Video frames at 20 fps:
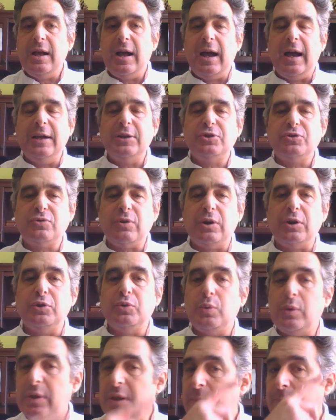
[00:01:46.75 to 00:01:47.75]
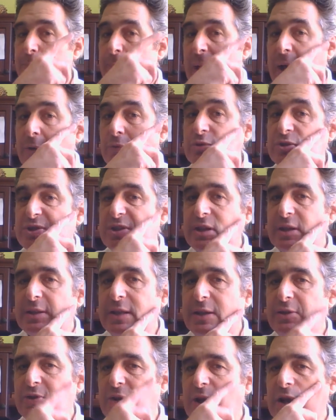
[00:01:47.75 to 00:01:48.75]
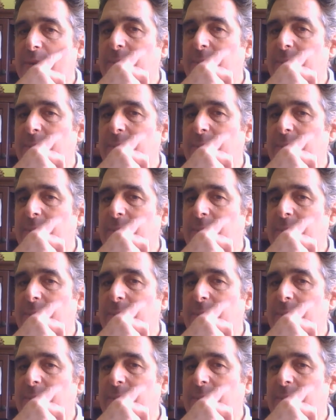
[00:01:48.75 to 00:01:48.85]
I struggled with it bouncing. They talk